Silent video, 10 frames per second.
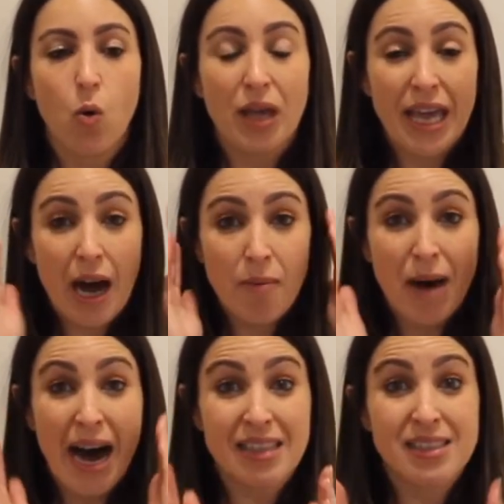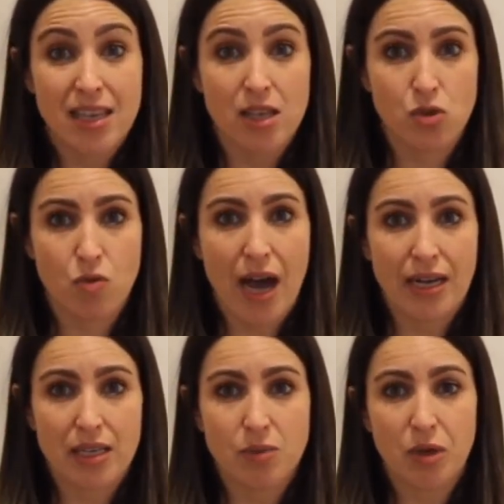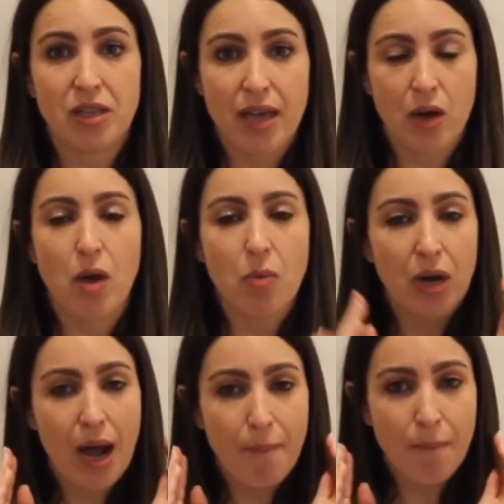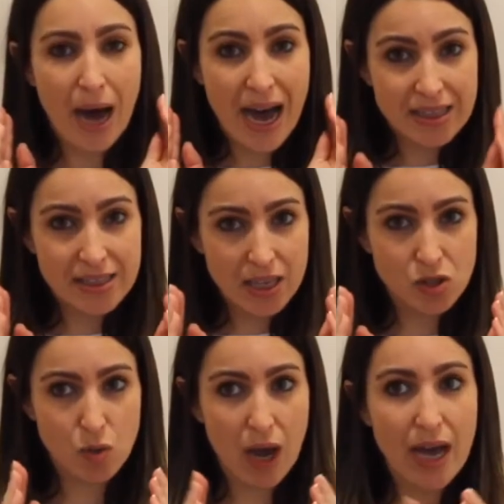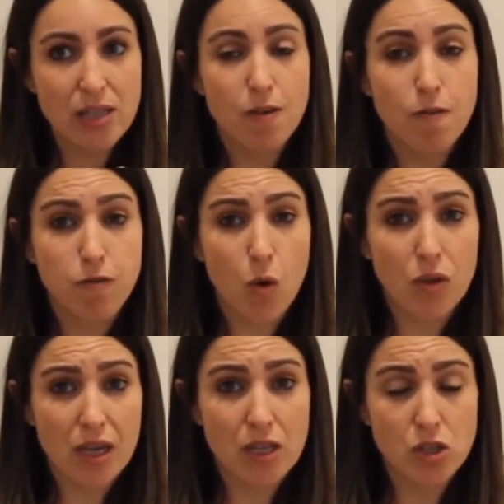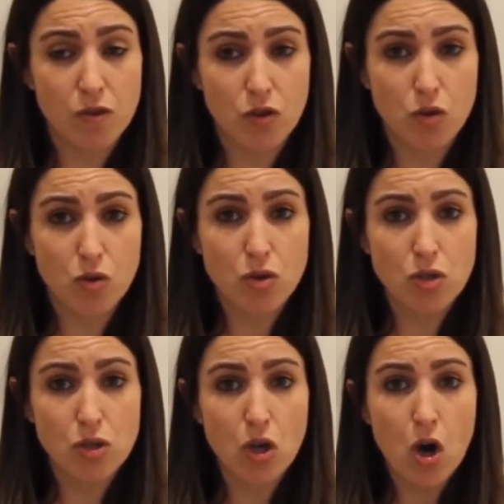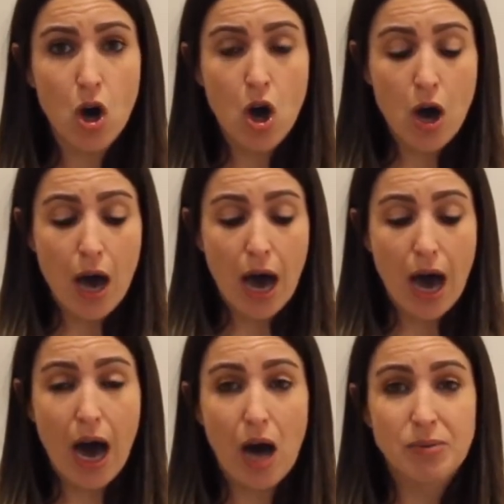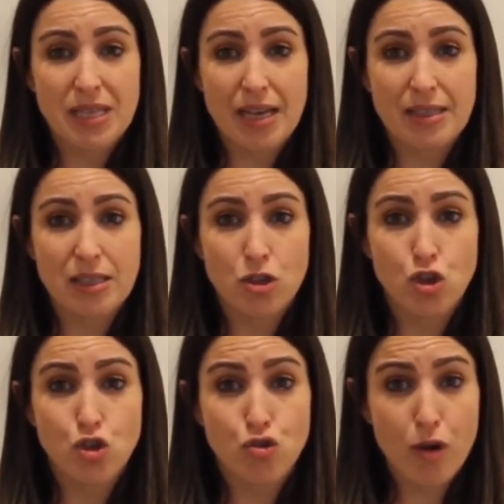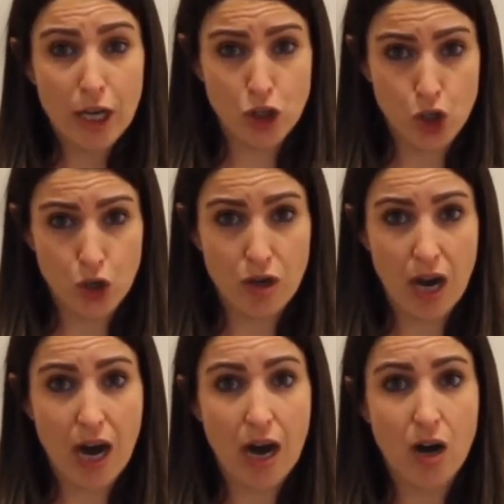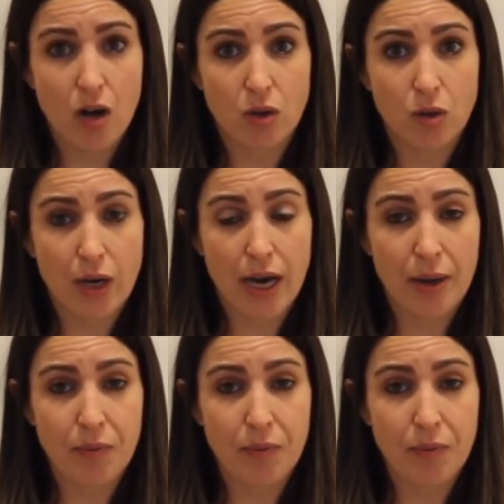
get our mindsets right. Let's put it that way. Put our mindsets right for the interviews, helped us structure our